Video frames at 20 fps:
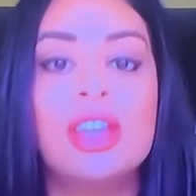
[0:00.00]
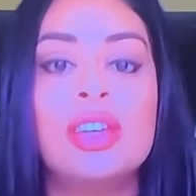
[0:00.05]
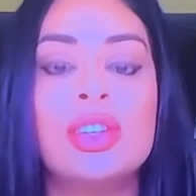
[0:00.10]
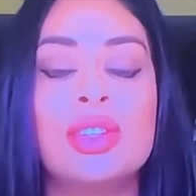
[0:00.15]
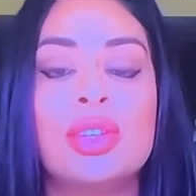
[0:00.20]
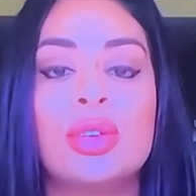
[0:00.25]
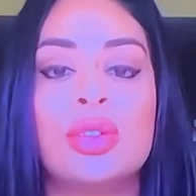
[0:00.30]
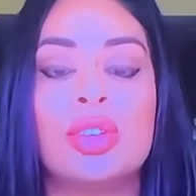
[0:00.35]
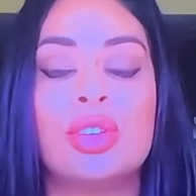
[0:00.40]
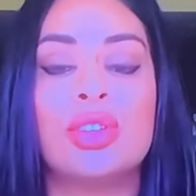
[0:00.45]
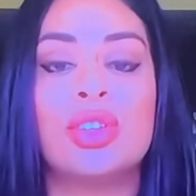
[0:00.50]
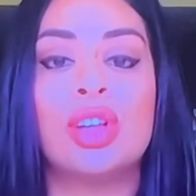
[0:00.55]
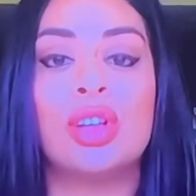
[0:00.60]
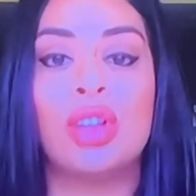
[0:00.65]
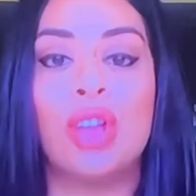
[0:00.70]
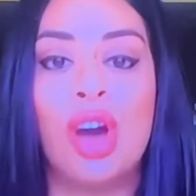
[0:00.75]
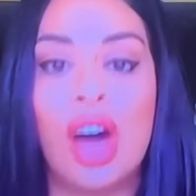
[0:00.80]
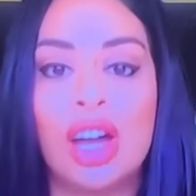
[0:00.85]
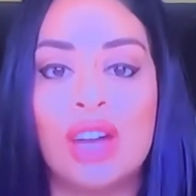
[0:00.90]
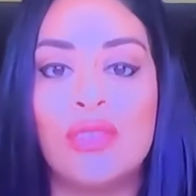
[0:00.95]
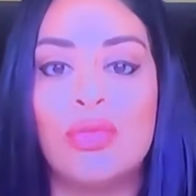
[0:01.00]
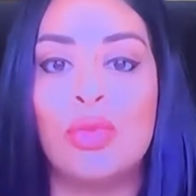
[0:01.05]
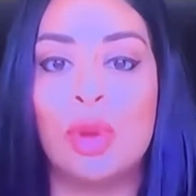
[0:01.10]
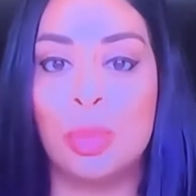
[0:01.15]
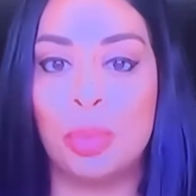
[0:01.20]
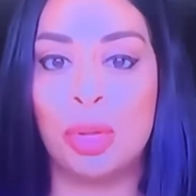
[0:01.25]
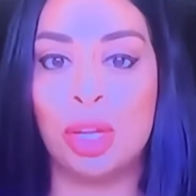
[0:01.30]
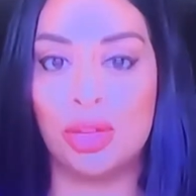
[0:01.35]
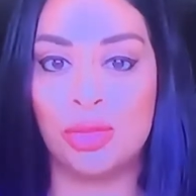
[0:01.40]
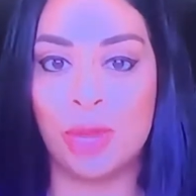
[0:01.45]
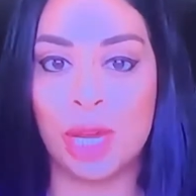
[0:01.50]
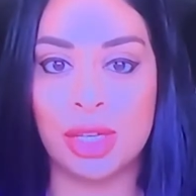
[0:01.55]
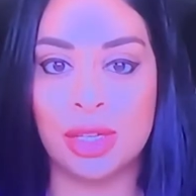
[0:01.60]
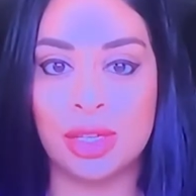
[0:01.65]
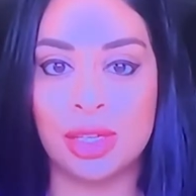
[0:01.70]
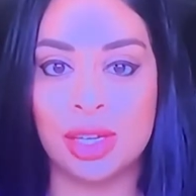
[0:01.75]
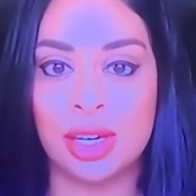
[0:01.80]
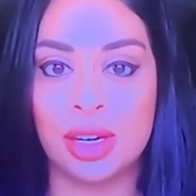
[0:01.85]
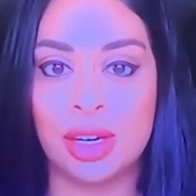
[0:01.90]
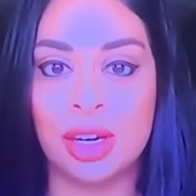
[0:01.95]
So there's a lot of ripple
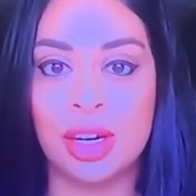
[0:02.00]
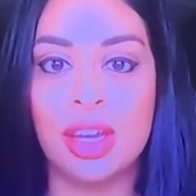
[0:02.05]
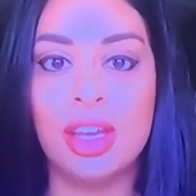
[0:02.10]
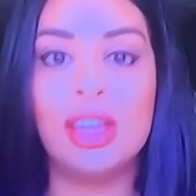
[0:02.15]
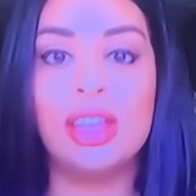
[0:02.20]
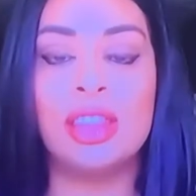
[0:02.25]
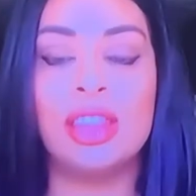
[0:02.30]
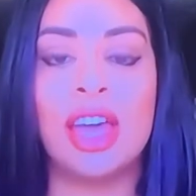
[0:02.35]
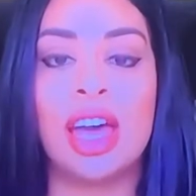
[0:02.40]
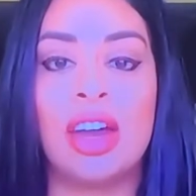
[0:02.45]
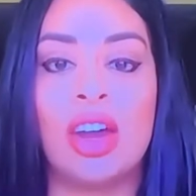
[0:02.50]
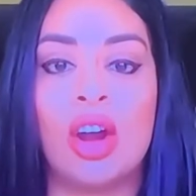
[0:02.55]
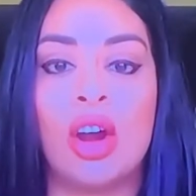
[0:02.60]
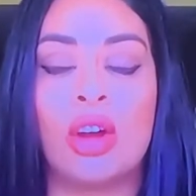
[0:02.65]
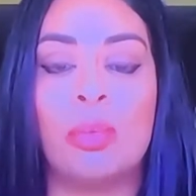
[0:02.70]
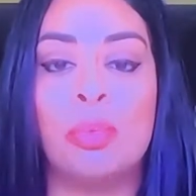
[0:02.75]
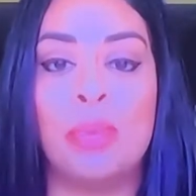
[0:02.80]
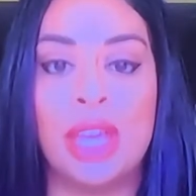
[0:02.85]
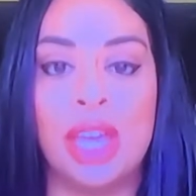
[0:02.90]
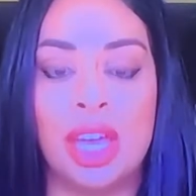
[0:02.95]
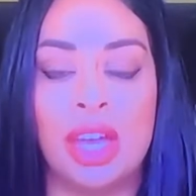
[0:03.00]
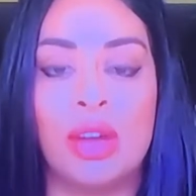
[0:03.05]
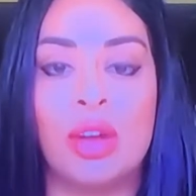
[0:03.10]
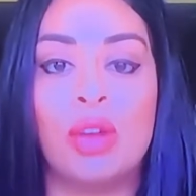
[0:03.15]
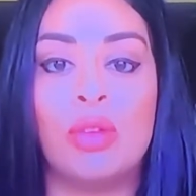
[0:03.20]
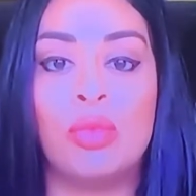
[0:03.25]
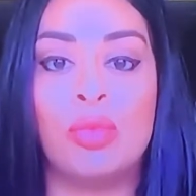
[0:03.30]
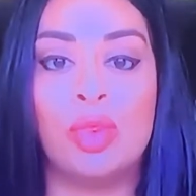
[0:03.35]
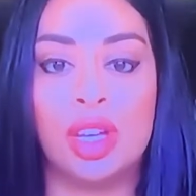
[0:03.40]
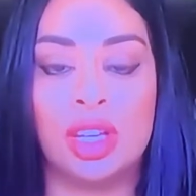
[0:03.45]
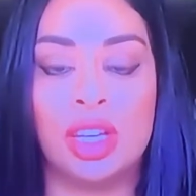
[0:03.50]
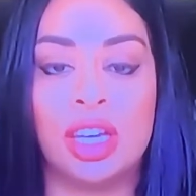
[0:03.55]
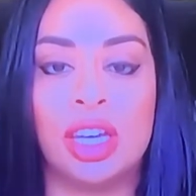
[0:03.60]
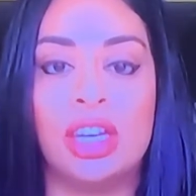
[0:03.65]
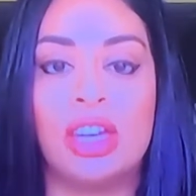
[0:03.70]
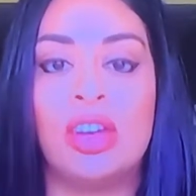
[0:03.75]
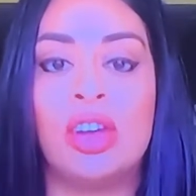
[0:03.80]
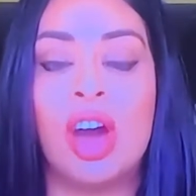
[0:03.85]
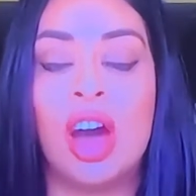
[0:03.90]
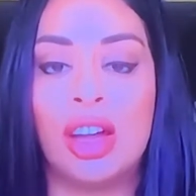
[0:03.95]
effects here that are being
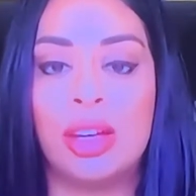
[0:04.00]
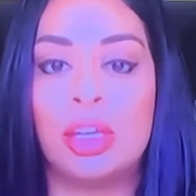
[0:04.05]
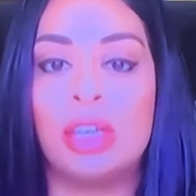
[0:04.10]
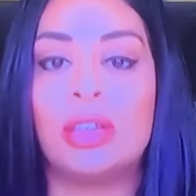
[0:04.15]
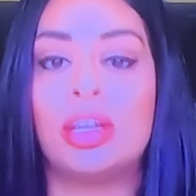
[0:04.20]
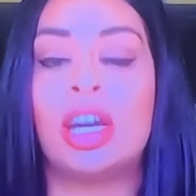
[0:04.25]
really not